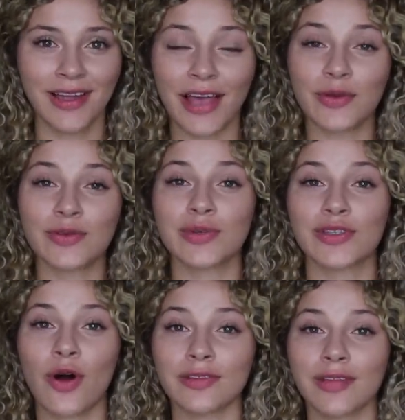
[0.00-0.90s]
I use what's
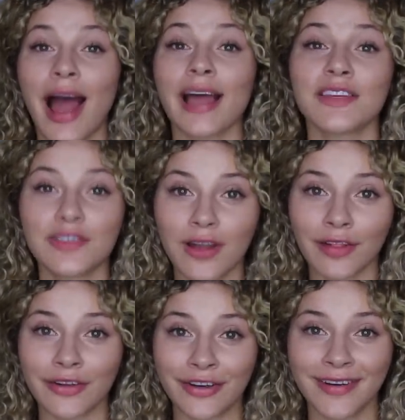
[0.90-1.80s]
called high lift
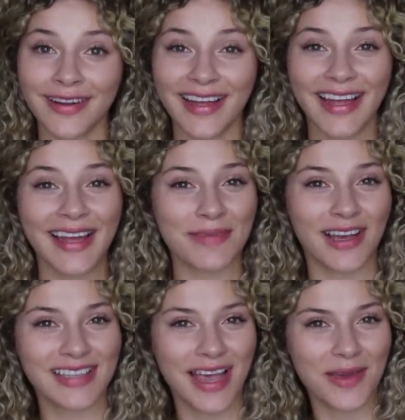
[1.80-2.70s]
color
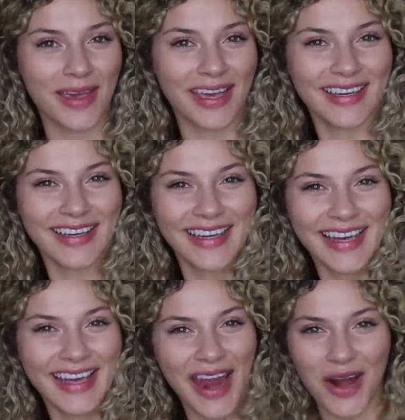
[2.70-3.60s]
because I am a
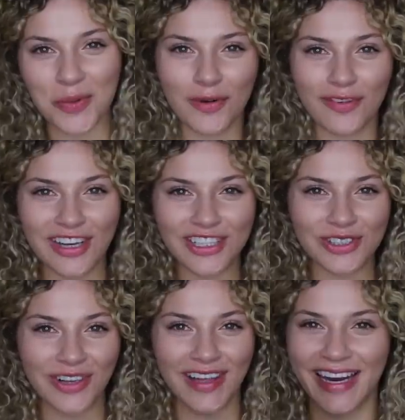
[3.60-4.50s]
hair
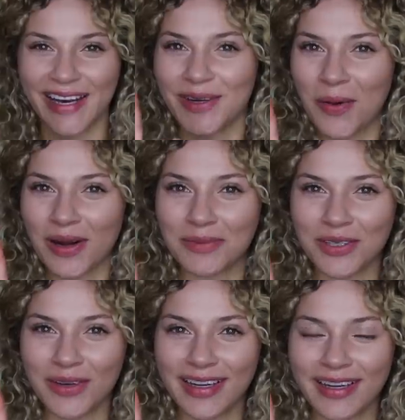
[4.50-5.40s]
professional and I know what I'm
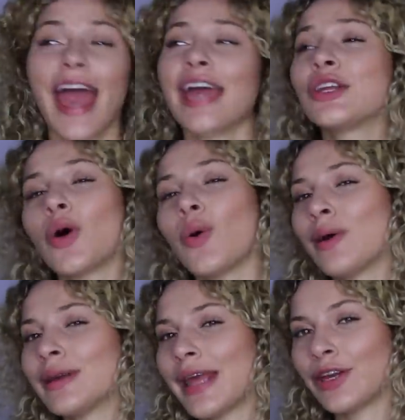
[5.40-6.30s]
doing. And you know,
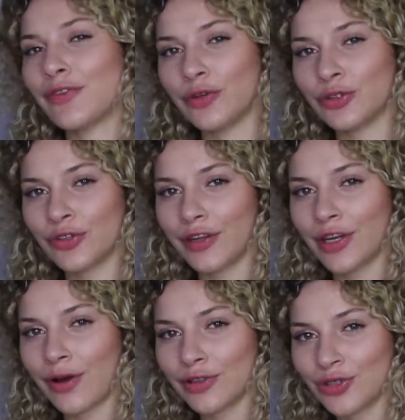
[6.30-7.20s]
one day in a future
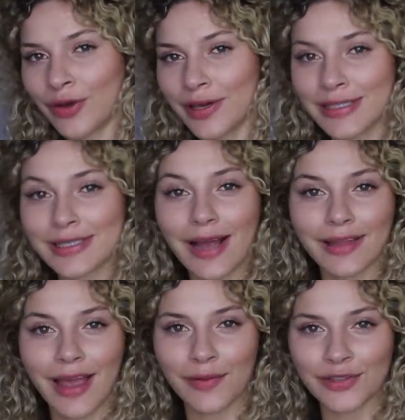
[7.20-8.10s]
video, I'll show you guys
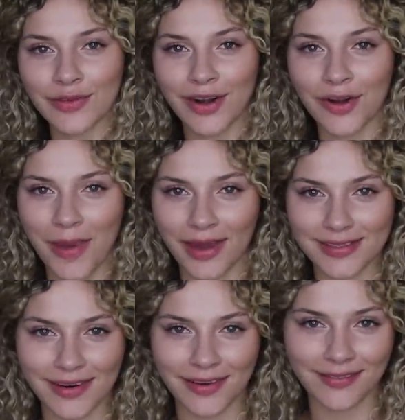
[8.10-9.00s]
exactly how I do that on
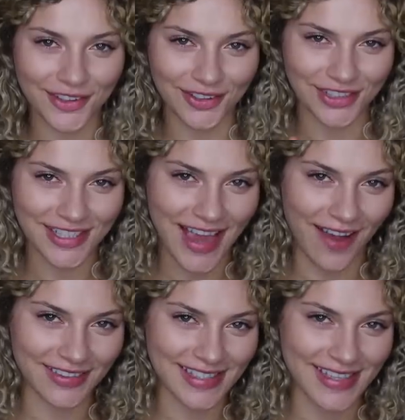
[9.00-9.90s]
Amanda's hair. You'll just
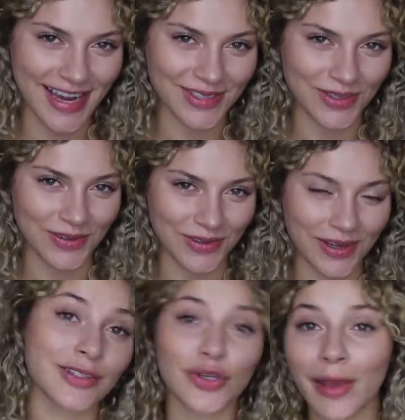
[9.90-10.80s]
have to stay tuned.
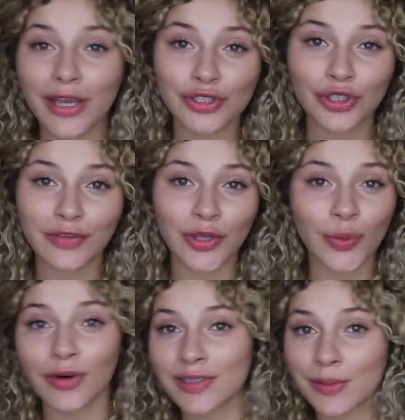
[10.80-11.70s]
So make sure that
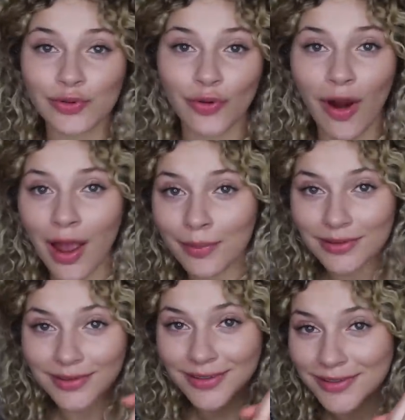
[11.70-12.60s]
you are subscribed
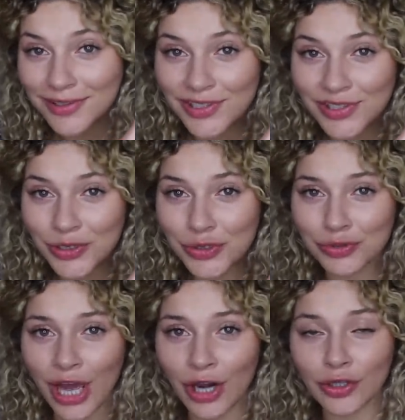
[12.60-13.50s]
to this YouTube
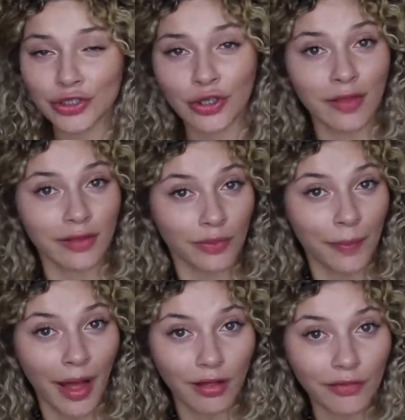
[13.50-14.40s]
channel, turn on the little
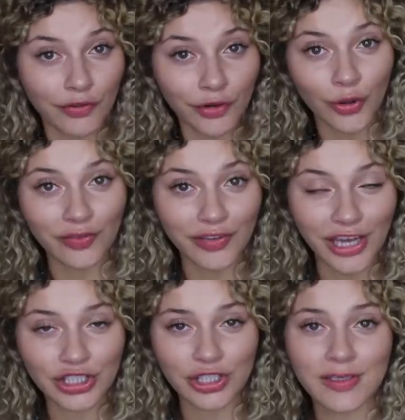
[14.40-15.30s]
bell for
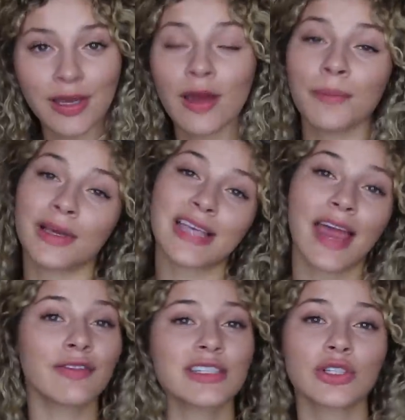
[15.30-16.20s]
notifications because
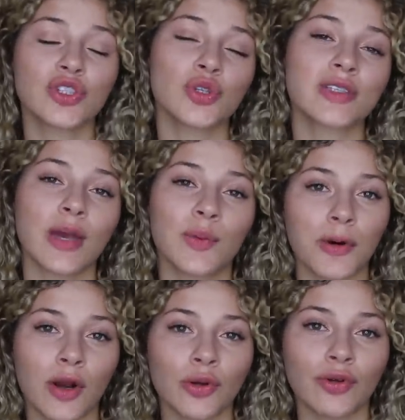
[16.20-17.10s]
every single Tuesday we
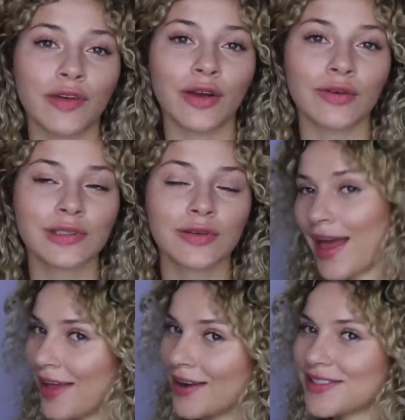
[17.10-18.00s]
put out new videos.
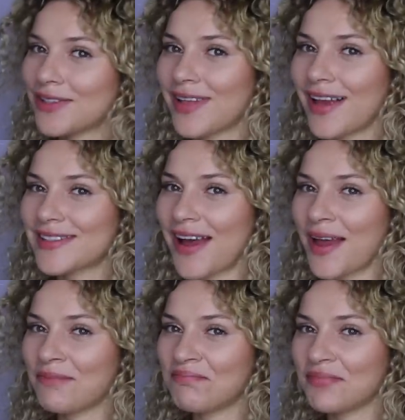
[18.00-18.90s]
And until next
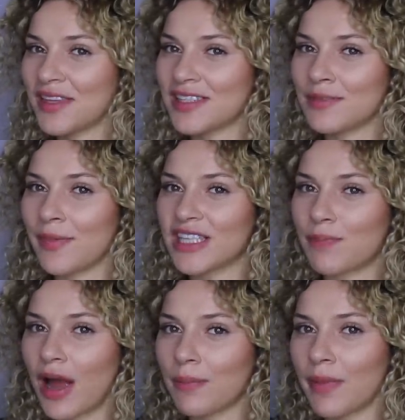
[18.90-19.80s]
time, this is Manes
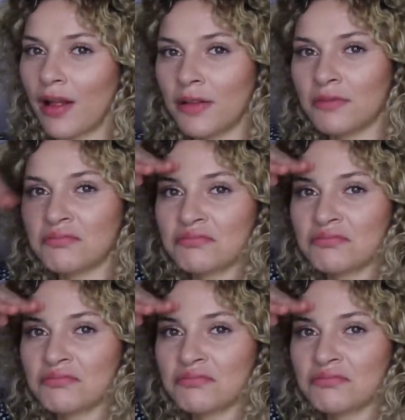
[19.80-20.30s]
by Mell.